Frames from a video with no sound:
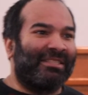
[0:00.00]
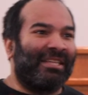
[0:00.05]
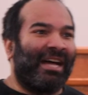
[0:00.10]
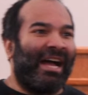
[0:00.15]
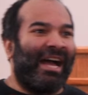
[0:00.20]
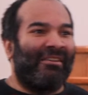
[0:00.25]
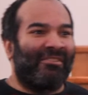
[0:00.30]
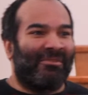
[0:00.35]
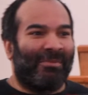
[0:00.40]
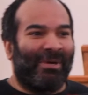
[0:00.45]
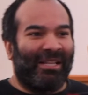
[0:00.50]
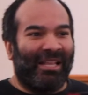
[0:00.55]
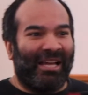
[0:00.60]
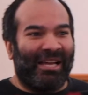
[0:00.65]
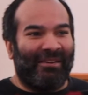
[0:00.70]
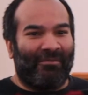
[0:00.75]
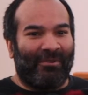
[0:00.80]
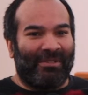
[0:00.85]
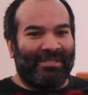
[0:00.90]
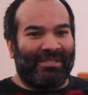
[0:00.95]
times of my
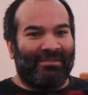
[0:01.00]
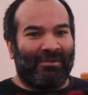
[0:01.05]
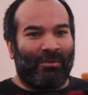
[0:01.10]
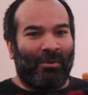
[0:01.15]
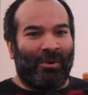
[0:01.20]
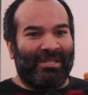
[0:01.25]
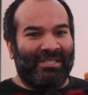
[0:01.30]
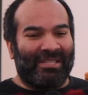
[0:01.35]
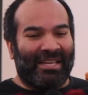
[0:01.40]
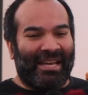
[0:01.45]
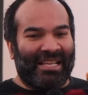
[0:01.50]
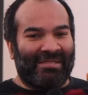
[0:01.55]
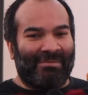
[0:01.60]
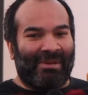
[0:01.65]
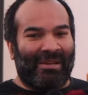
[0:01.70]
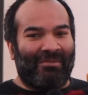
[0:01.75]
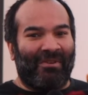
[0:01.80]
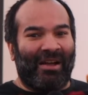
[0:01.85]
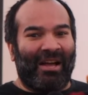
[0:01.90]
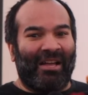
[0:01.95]
life was as
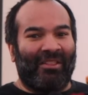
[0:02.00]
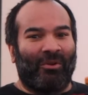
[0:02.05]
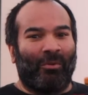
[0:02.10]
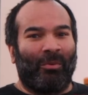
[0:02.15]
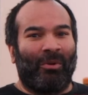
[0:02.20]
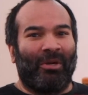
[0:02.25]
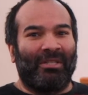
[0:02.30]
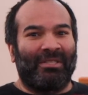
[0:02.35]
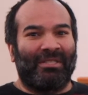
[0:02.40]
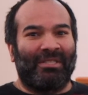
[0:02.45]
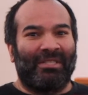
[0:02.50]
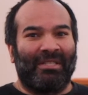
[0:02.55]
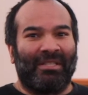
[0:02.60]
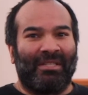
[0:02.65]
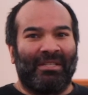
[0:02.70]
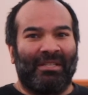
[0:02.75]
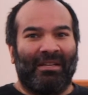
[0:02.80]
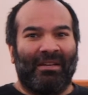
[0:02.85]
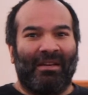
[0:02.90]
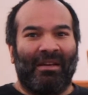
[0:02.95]
my father was
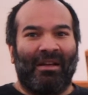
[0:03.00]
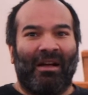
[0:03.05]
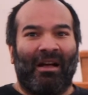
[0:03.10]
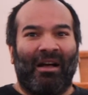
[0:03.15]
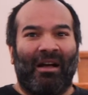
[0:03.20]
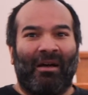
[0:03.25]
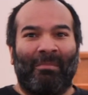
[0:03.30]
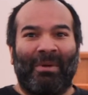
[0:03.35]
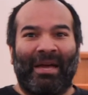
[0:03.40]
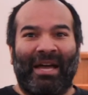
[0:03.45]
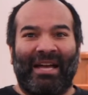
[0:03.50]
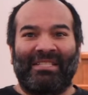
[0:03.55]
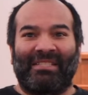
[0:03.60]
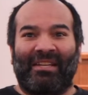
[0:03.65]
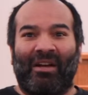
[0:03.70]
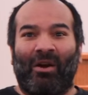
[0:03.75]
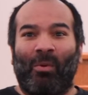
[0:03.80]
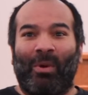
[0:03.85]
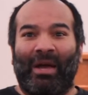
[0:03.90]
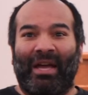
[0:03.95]

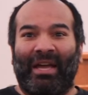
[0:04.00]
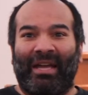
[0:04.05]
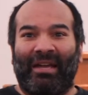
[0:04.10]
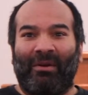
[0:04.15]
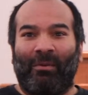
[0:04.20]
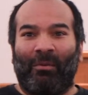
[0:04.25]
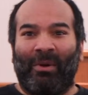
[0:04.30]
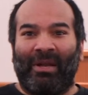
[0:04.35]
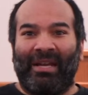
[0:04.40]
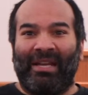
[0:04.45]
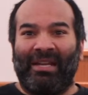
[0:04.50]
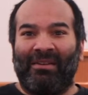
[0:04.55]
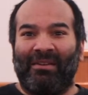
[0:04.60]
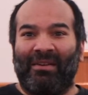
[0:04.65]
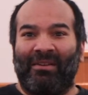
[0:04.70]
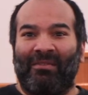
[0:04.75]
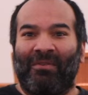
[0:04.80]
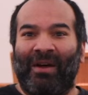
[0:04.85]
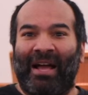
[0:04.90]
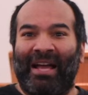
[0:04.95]
passing away. And when he
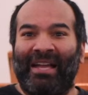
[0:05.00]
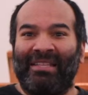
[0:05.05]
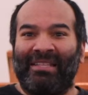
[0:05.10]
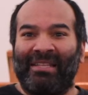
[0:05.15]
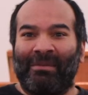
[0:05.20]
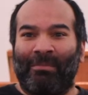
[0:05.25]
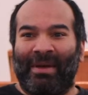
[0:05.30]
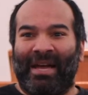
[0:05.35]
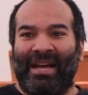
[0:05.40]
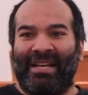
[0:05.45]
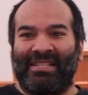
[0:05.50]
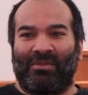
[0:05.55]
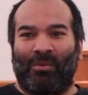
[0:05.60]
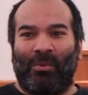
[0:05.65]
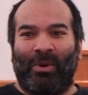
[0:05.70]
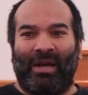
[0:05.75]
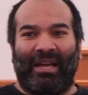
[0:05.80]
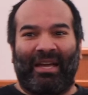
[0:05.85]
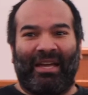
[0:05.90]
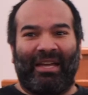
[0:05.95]
finally did pass
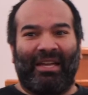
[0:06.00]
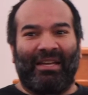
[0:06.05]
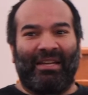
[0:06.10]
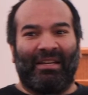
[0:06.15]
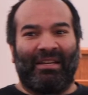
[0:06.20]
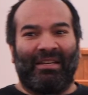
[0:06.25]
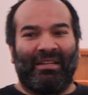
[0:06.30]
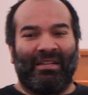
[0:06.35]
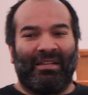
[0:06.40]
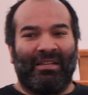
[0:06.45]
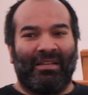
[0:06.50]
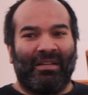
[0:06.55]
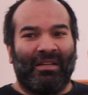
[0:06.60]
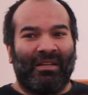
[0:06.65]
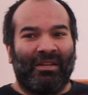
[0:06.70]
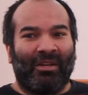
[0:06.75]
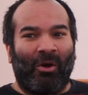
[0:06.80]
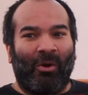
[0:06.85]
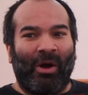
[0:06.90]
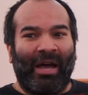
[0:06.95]
away,
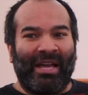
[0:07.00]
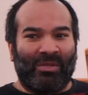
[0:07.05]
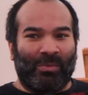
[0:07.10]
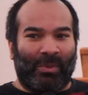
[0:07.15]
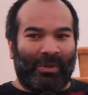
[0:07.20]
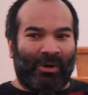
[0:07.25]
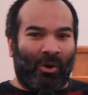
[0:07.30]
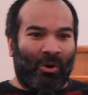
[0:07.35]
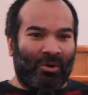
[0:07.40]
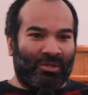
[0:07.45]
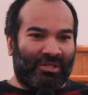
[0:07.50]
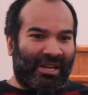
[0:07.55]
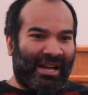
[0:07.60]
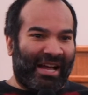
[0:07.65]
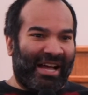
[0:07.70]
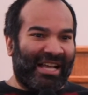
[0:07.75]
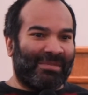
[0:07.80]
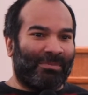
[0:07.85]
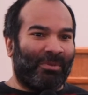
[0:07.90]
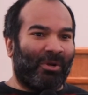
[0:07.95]
as we were going to the
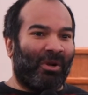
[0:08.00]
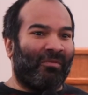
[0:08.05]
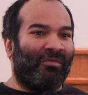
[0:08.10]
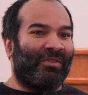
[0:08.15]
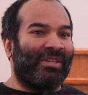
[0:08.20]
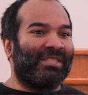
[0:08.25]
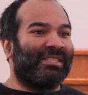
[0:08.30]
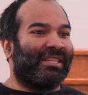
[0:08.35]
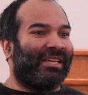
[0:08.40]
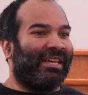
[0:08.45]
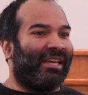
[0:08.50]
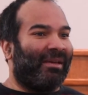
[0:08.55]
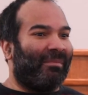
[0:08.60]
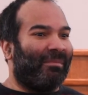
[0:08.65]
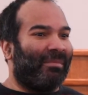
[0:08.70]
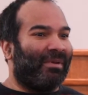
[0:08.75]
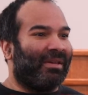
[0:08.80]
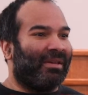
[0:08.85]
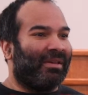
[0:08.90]
hospital and visit him,